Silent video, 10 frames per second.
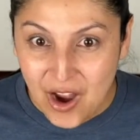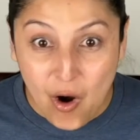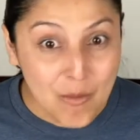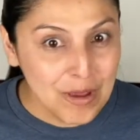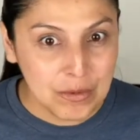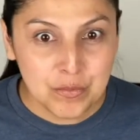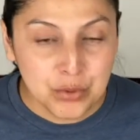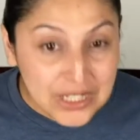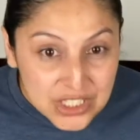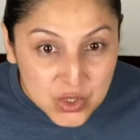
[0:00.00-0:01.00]
Or maybe
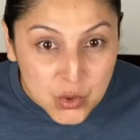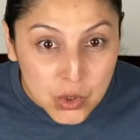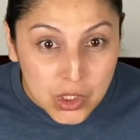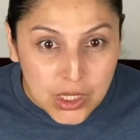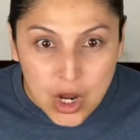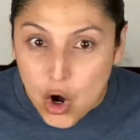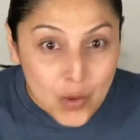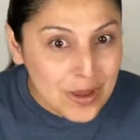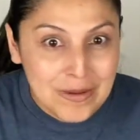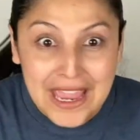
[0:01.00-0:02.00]
preschool? Or
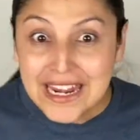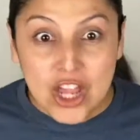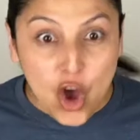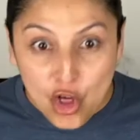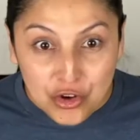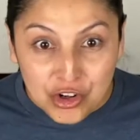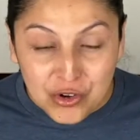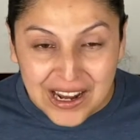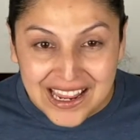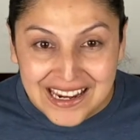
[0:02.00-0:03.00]
maybe any other
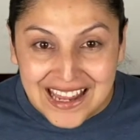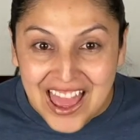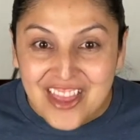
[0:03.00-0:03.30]
grade?